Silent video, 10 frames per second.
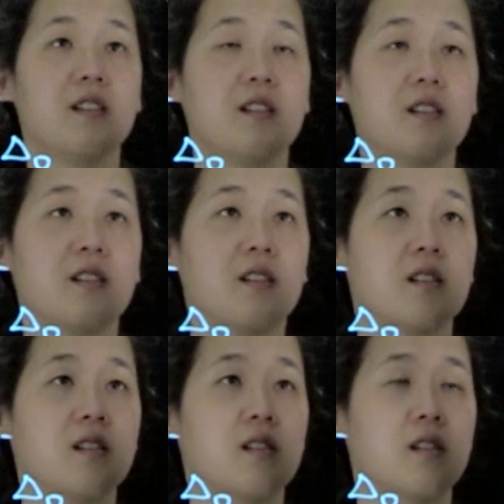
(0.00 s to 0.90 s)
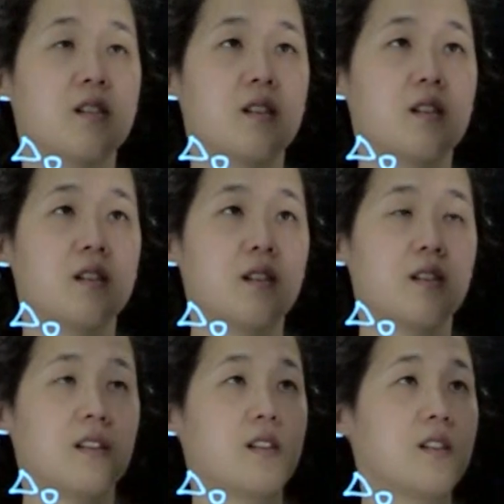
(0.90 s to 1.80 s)

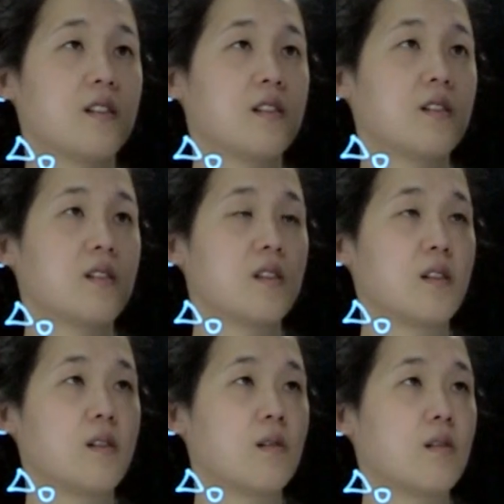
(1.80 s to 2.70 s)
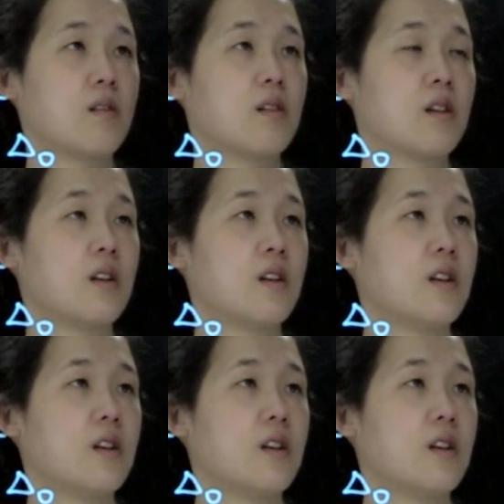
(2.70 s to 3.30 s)
[no speech]